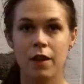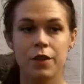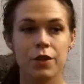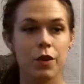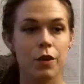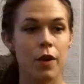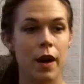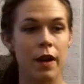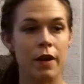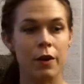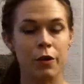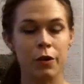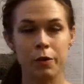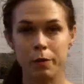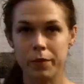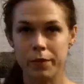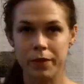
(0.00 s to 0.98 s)
So I
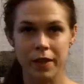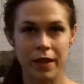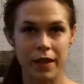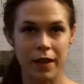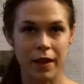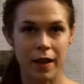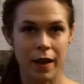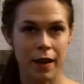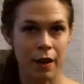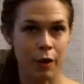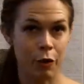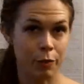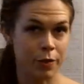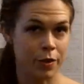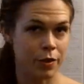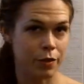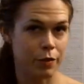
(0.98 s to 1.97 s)
hope that I
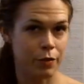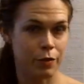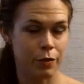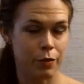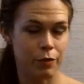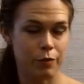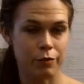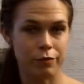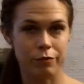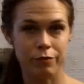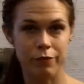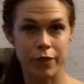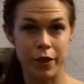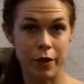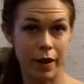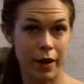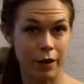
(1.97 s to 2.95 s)
helped you
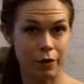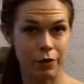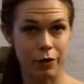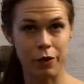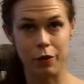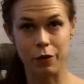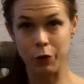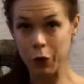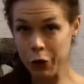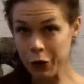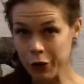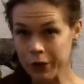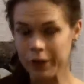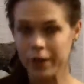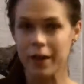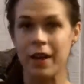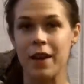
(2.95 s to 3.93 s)
figure out or
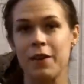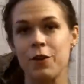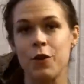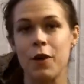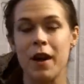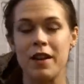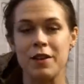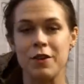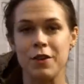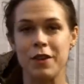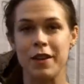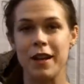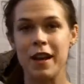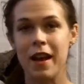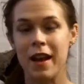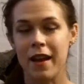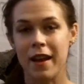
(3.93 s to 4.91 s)
learn how to grind your
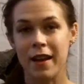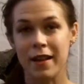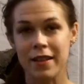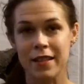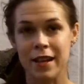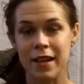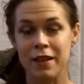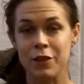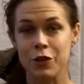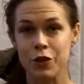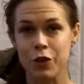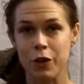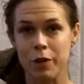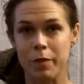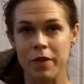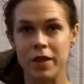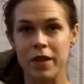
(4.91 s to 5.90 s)
axe head and
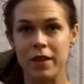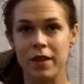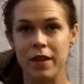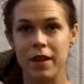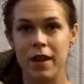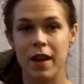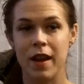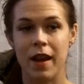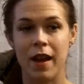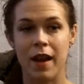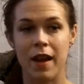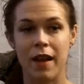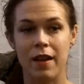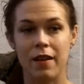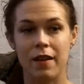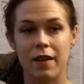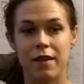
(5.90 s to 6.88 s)
sharpen it
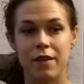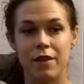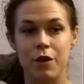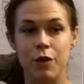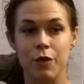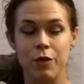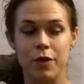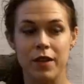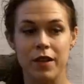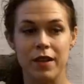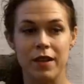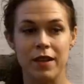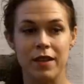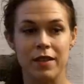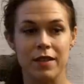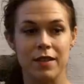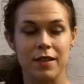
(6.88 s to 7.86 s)
and uh, know that
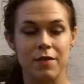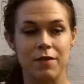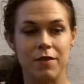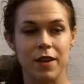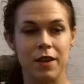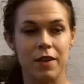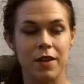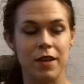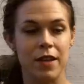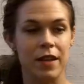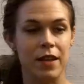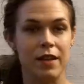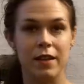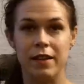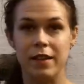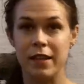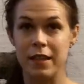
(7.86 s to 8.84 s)
it's
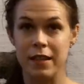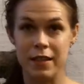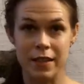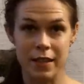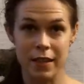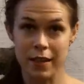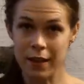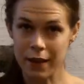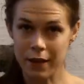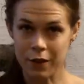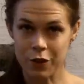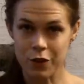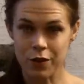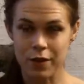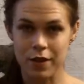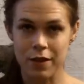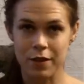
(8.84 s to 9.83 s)
very easy
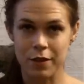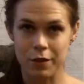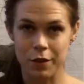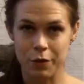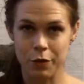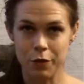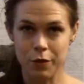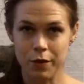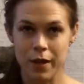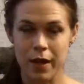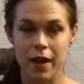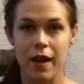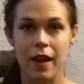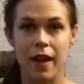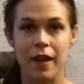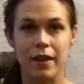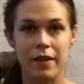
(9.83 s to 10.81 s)
actually to do
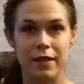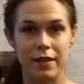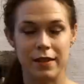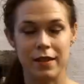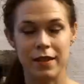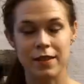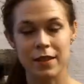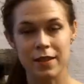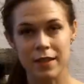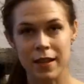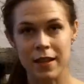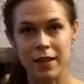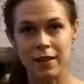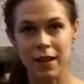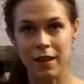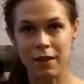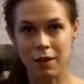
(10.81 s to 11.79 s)
and it doesn't
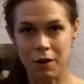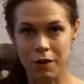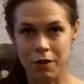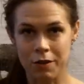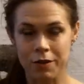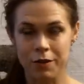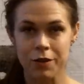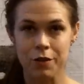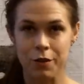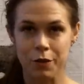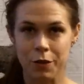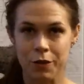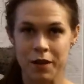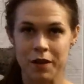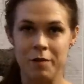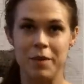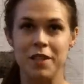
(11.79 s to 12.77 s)
take that long, so
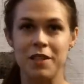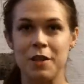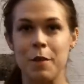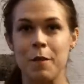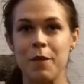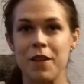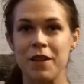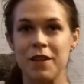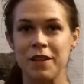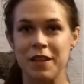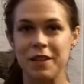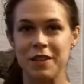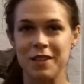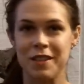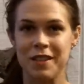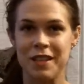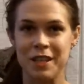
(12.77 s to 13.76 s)
don't let it be something
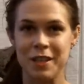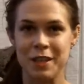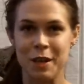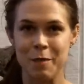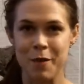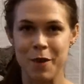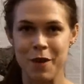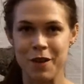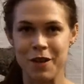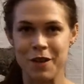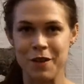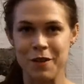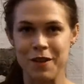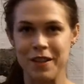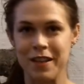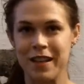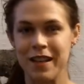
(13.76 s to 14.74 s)
that sneaks up on you
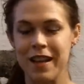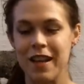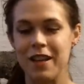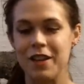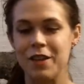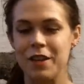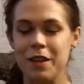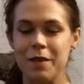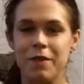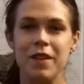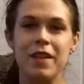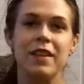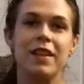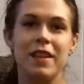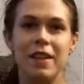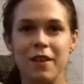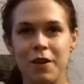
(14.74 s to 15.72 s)
and you keep
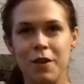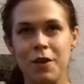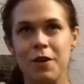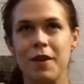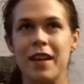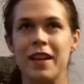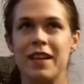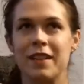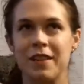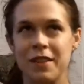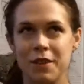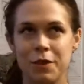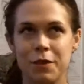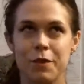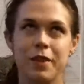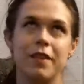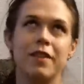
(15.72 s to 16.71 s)
thinking, oh, I can
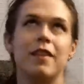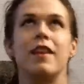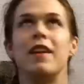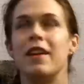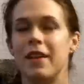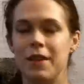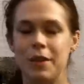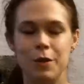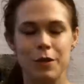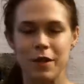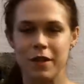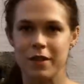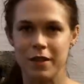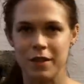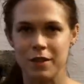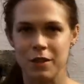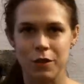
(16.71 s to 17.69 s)
deal with
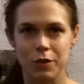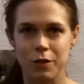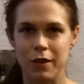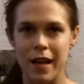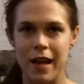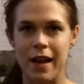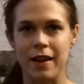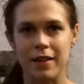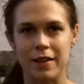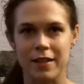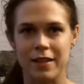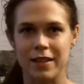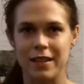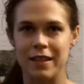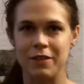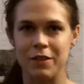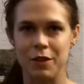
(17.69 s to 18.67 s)
using this dull
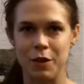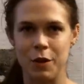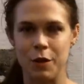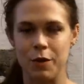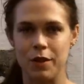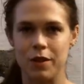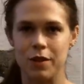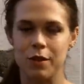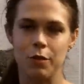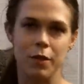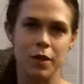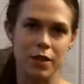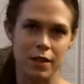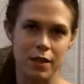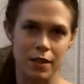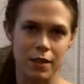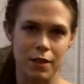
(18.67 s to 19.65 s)
axe, even though it's so
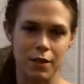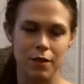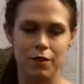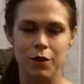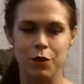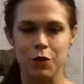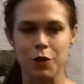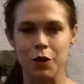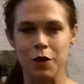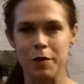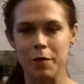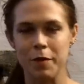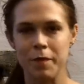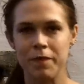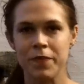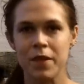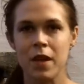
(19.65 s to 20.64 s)
much easier if they're sharp.
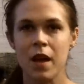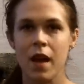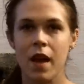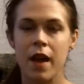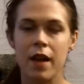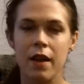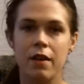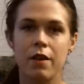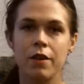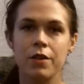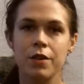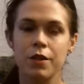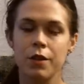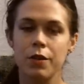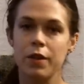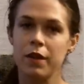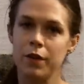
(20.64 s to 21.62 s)
And
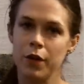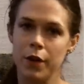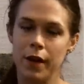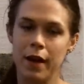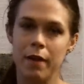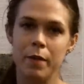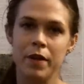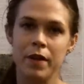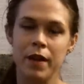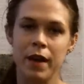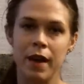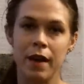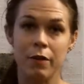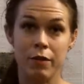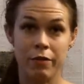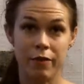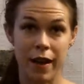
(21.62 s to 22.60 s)
also, if you happen to
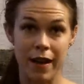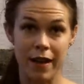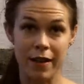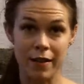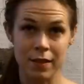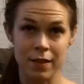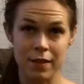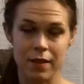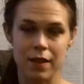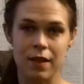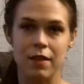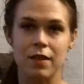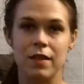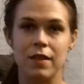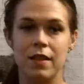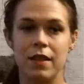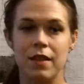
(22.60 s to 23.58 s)
have a vise
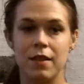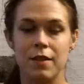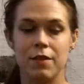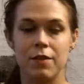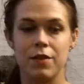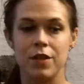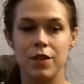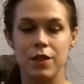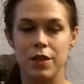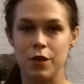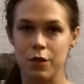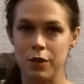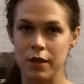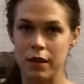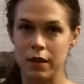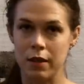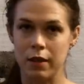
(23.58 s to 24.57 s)
instead of just
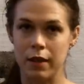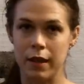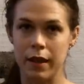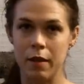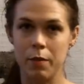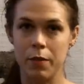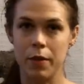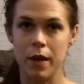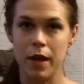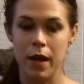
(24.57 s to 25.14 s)
using a clamp,